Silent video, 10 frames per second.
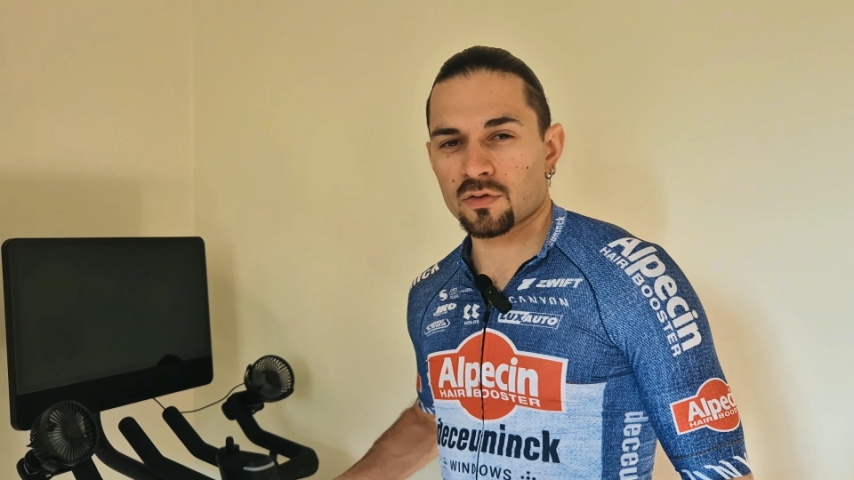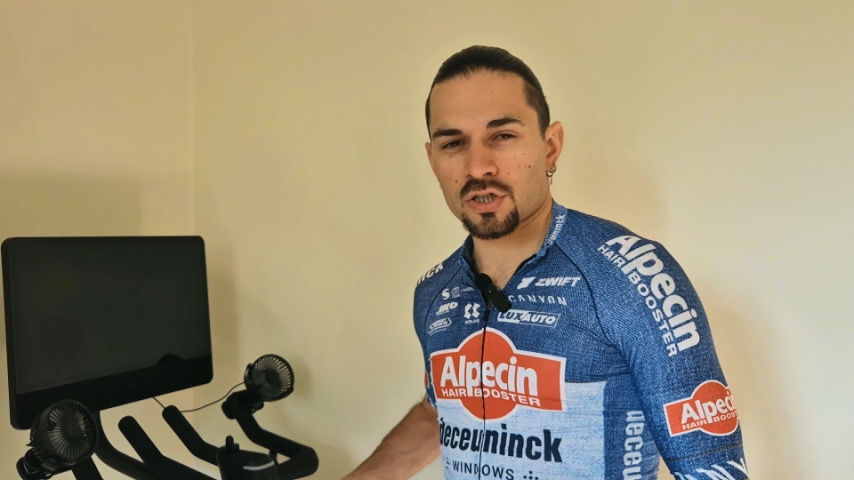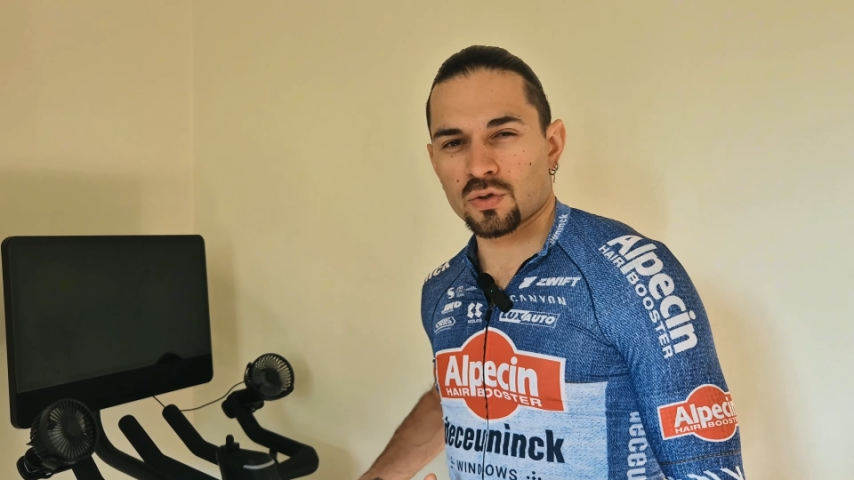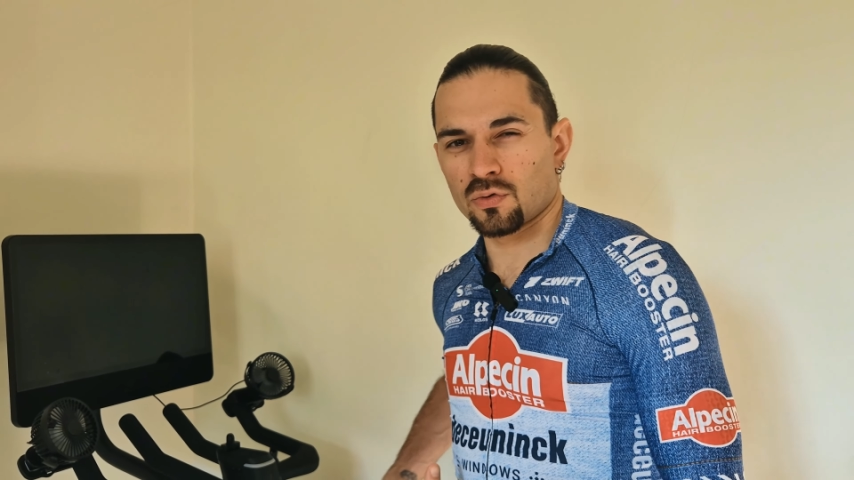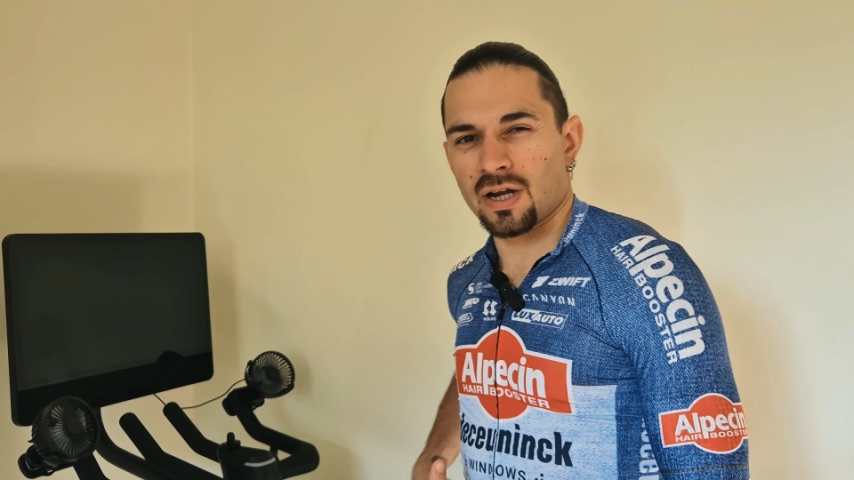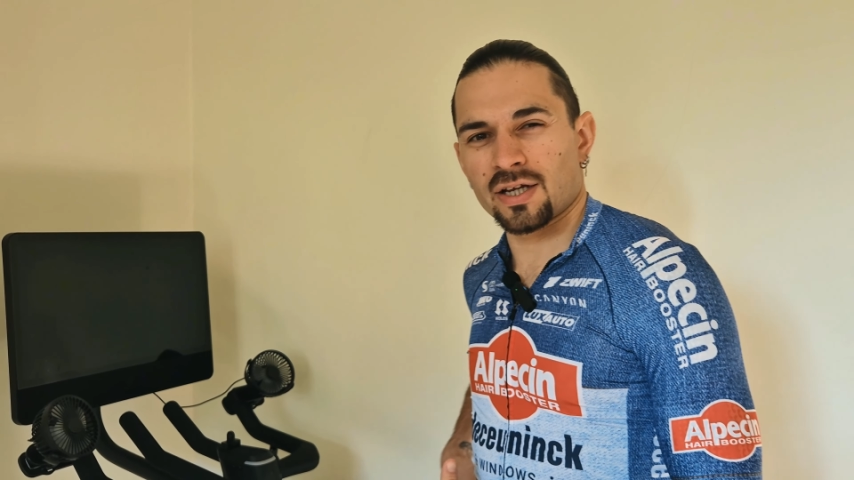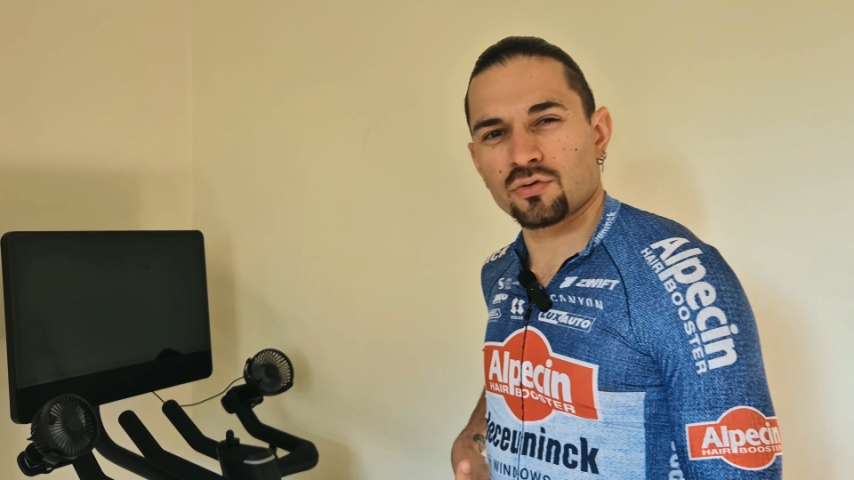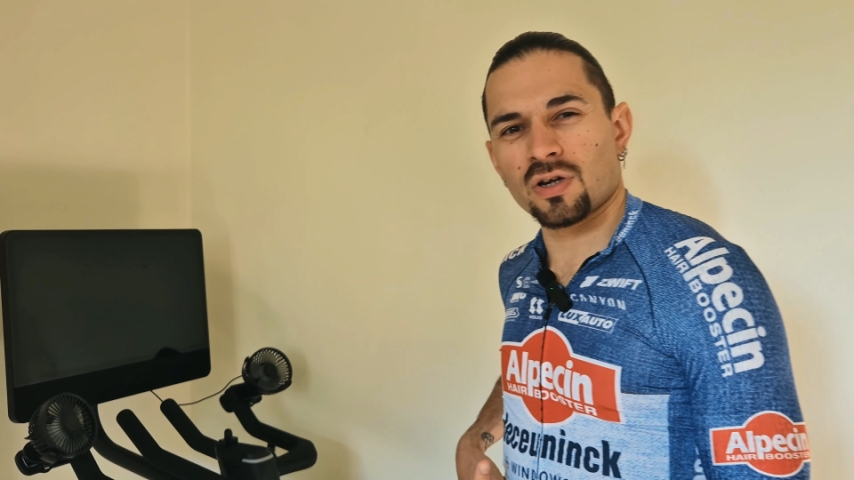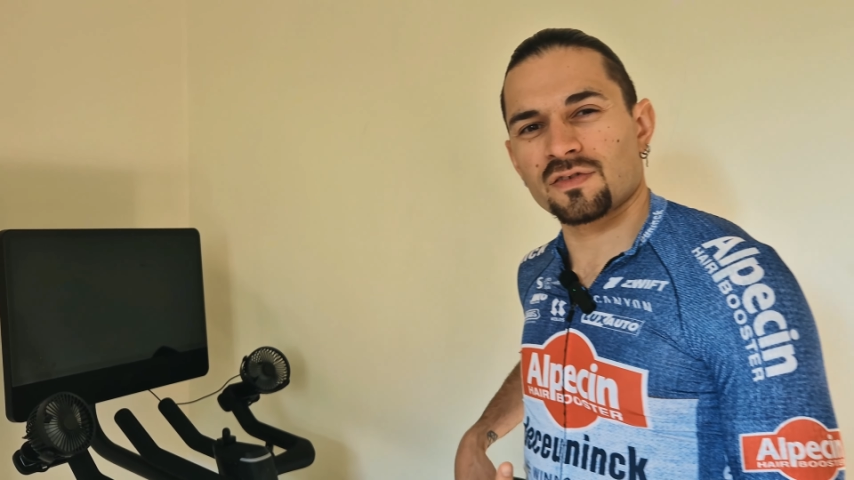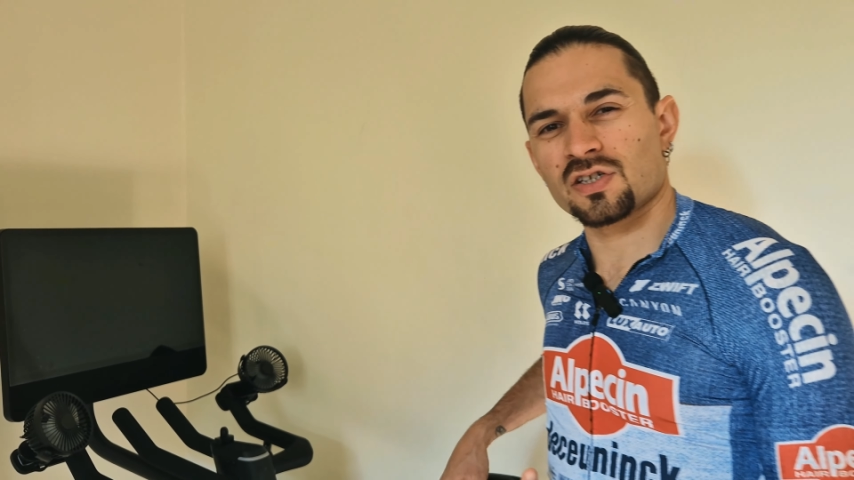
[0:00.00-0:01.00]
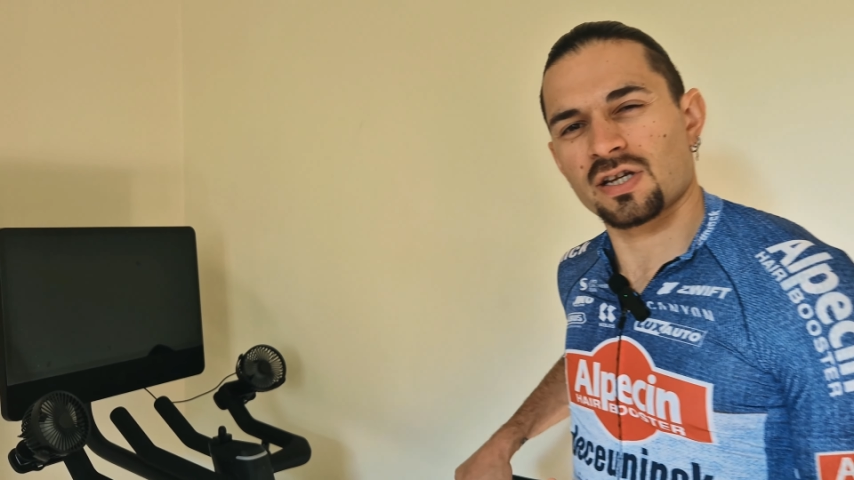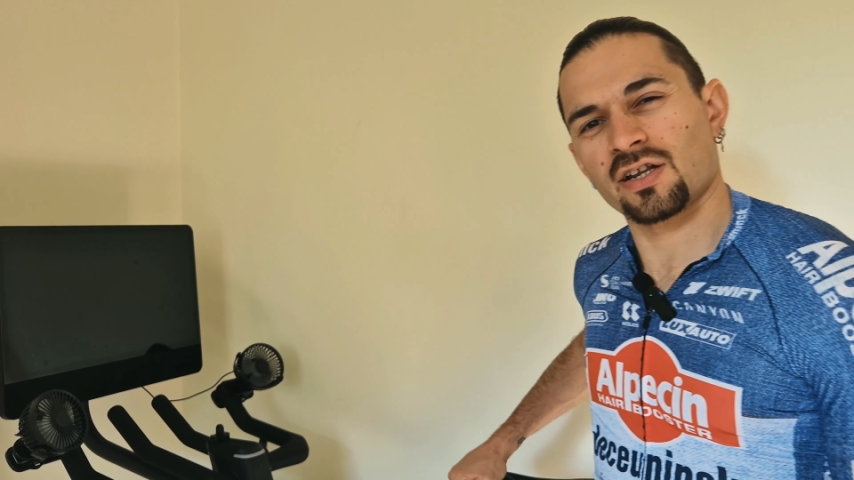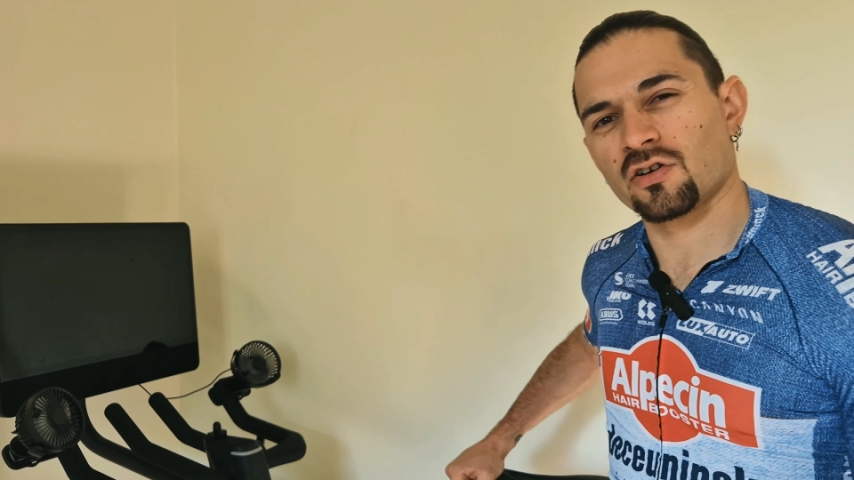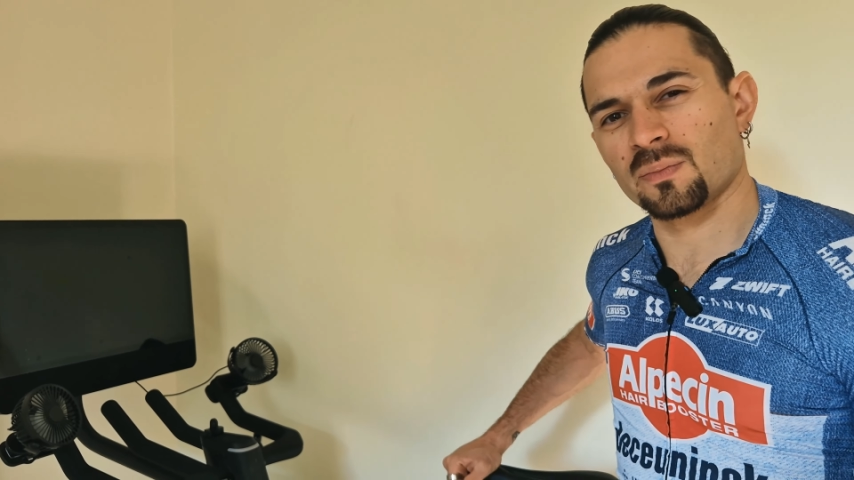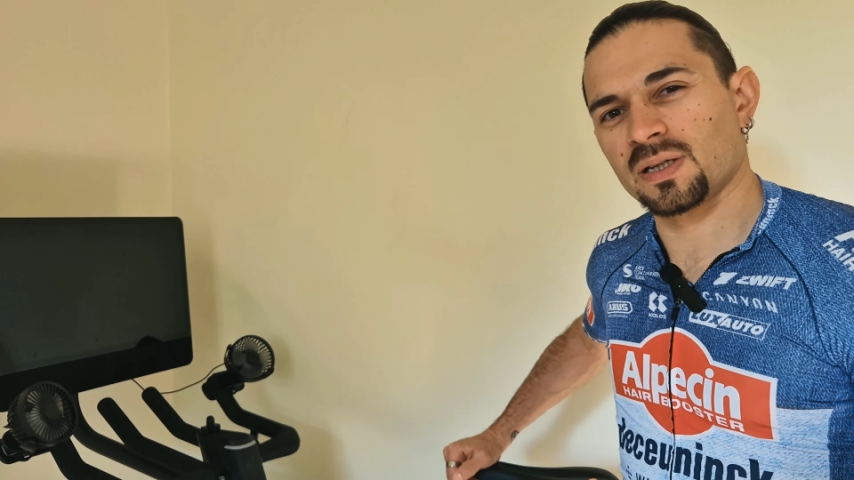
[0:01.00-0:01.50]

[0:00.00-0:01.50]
obviously you would like to have the saddle a